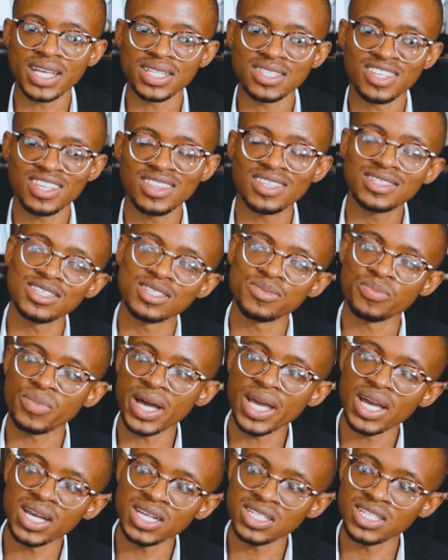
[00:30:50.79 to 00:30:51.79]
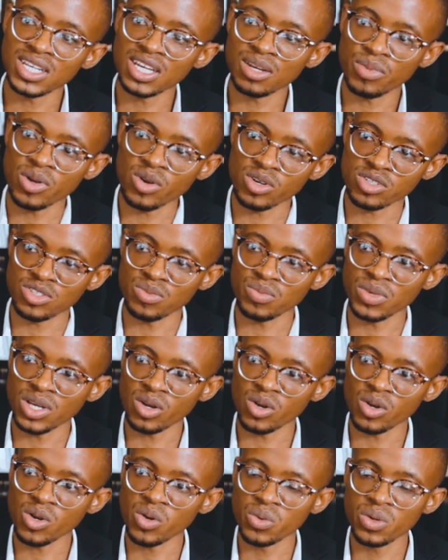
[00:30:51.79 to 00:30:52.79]
I can say this is my idea, it belongs to mm.
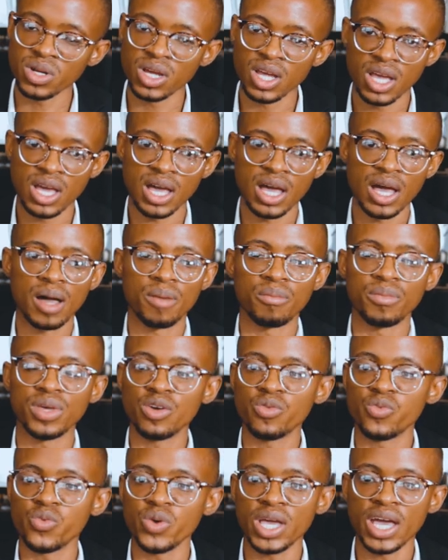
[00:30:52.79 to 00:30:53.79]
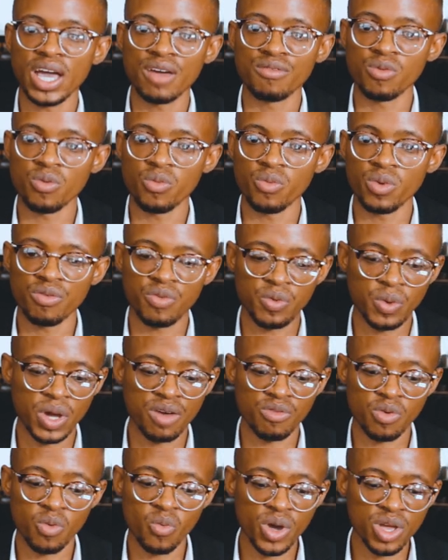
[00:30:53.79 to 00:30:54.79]
me alone. Um, if we have a, if we
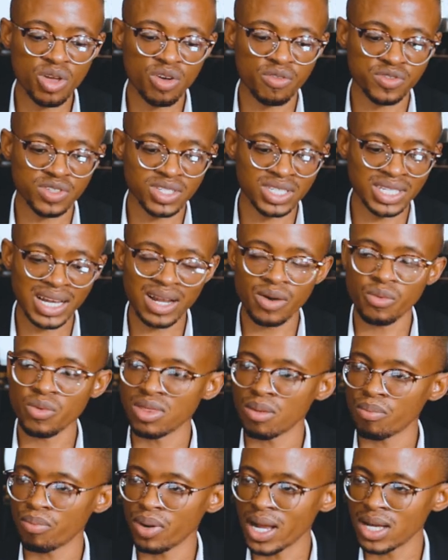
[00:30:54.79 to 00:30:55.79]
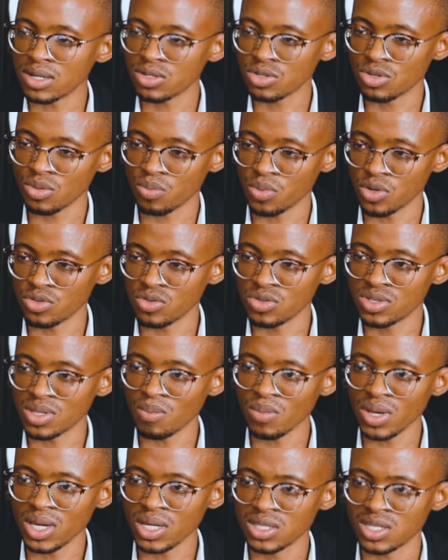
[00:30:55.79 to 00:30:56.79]
have a way of dealing with a plant to produce
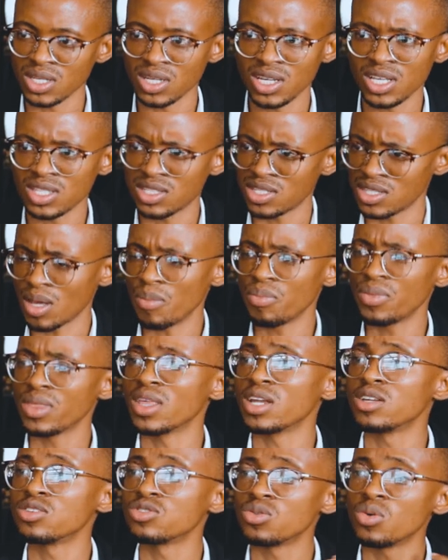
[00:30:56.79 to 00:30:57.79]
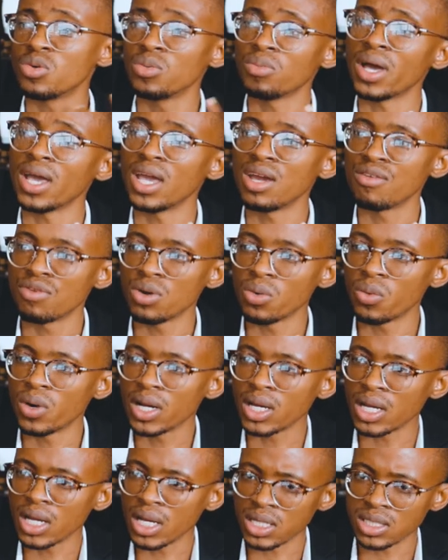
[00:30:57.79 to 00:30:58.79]
the medicine, it's something that is known by
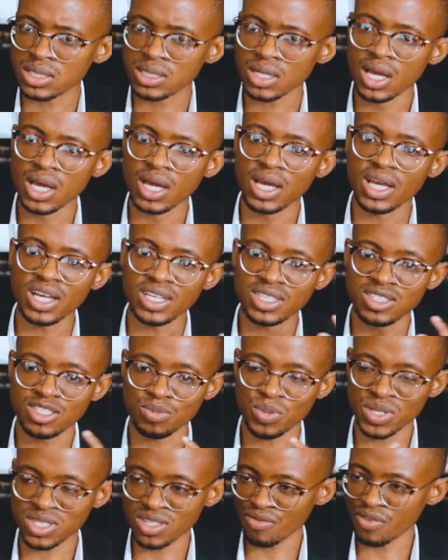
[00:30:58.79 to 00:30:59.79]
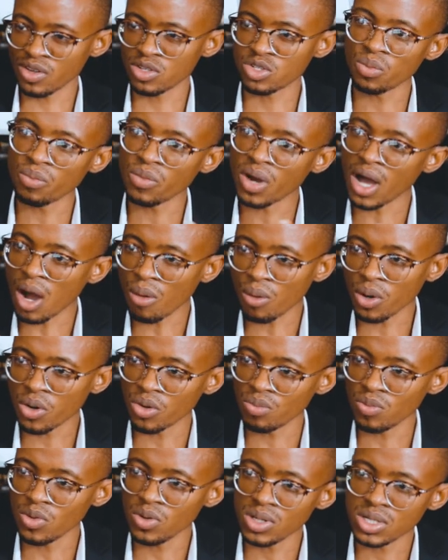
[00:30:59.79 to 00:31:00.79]
everyone and mm. it's specific to our
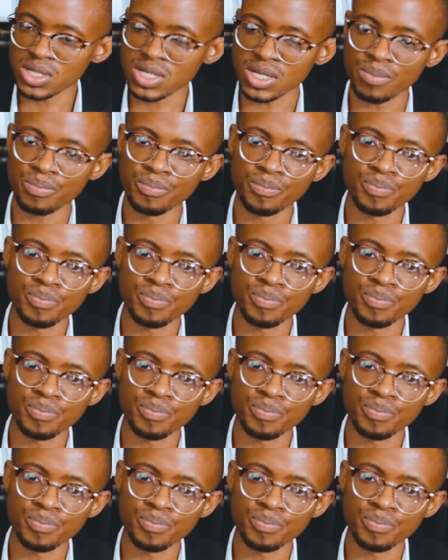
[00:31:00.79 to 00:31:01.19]
community.